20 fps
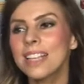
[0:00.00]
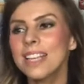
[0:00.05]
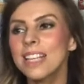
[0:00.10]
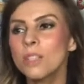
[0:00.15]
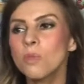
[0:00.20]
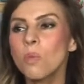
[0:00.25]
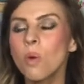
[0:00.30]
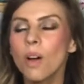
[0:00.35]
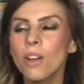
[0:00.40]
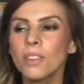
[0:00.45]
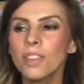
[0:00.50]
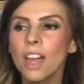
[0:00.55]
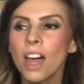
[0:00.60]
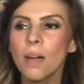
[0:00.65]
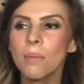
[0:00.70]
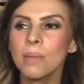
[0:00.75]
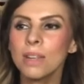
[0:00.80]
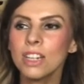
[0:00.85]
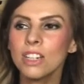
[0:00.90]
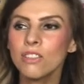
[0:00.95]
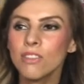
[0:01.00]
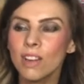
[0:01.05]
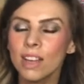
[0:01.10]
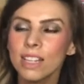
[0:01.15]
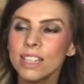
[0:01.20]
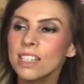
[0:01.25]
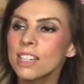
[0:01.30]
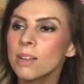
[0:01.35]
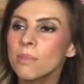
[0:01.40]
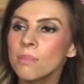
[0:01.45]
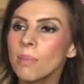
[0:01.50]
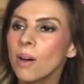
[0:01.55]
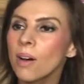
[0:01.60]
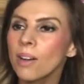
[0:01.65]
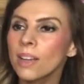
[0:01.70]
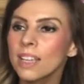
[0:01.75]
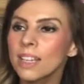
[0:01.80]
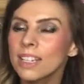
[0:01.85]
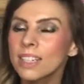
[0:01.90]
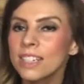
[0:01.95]
is one that I'm interested in
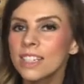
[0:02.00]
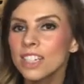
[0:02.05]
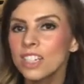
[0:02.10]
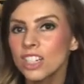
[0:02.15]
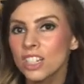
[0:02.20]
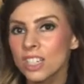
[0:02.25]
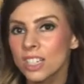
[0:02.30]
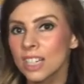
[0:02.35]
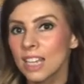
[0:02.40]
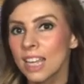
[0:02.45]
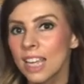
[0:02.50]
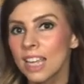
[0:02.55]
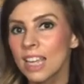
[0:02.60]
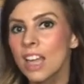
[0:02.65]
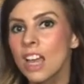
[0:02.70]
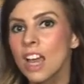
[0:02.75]
buying digitally,